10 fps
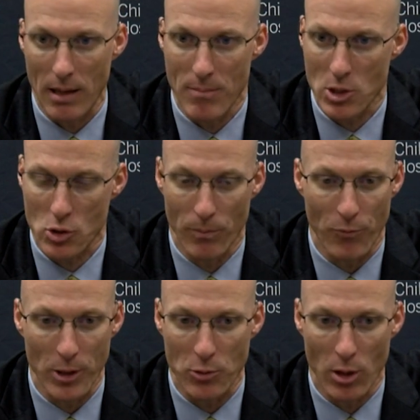they missed some
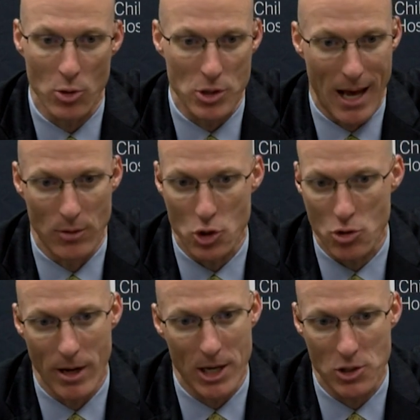free throws down the
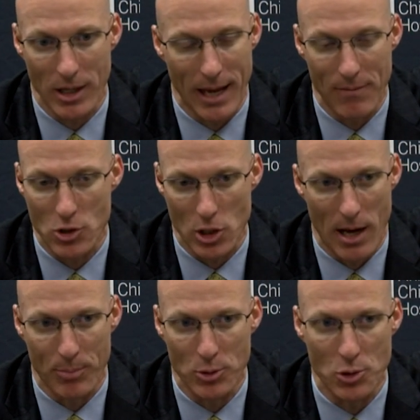stretch that gave us an
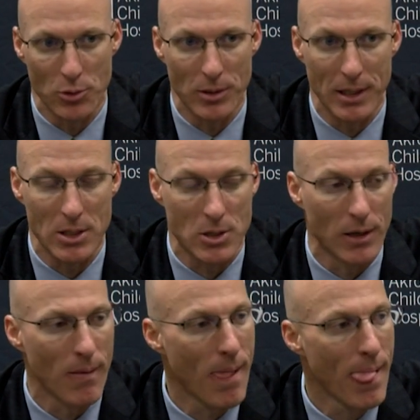opportunity to